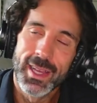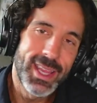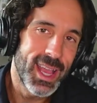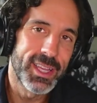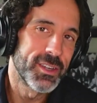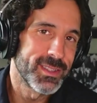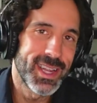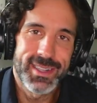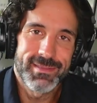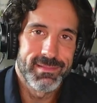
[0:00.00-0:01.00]
yeah,
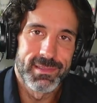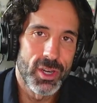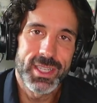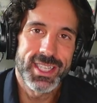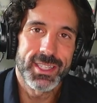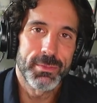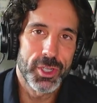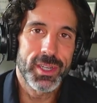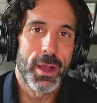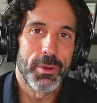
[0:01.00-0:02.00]
then criticism
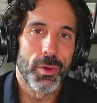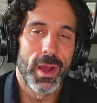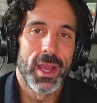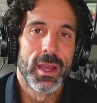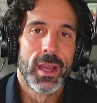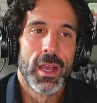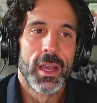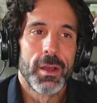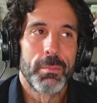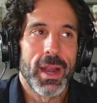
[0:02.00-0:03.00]
should come your way.
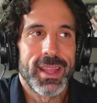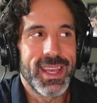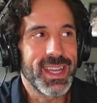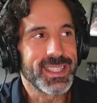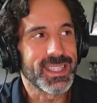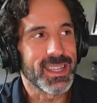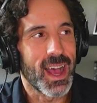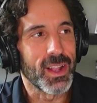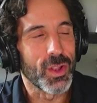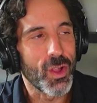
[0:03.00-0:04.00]
But I think it's
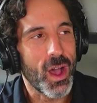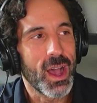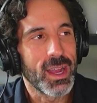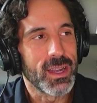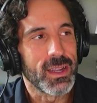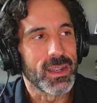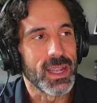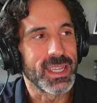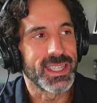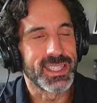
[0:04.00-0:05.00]
a lot
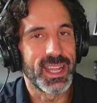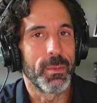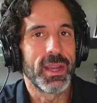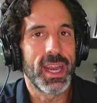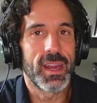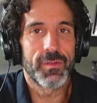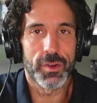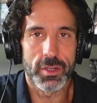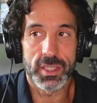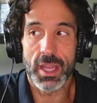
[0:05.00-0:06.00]
less intimidating for
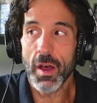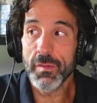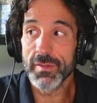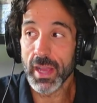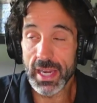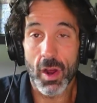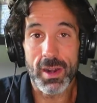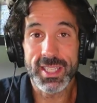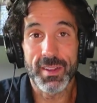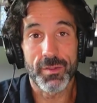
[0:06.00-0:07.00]
yourself, and
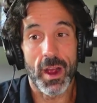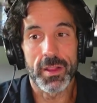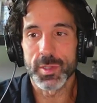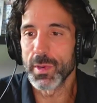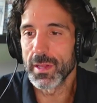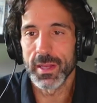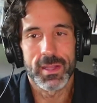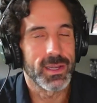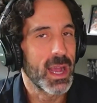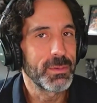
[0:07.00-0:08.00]
honestly for others, when you're like,
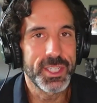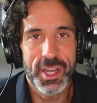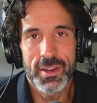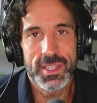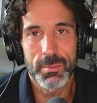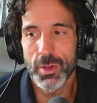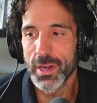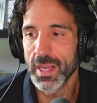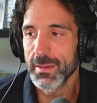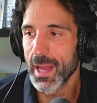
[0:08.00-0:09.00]
look, I'm just sharing some
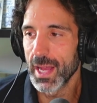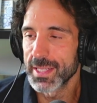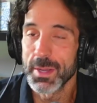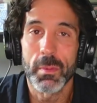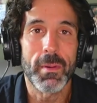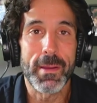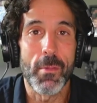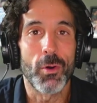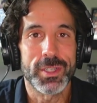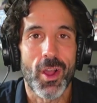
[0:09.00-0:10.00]
learning. Some of my
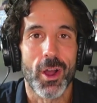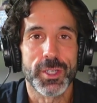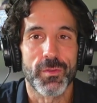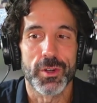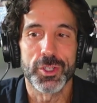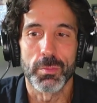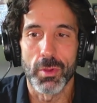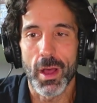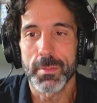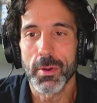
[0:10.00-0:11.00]
most controversial
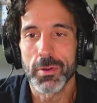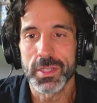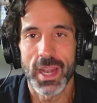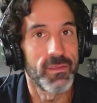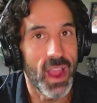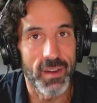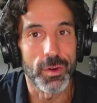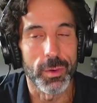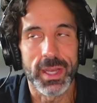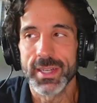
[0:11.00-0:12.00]
blog posts I've
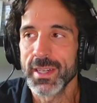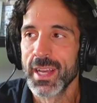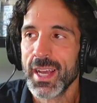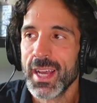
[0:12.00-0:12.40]
ever written,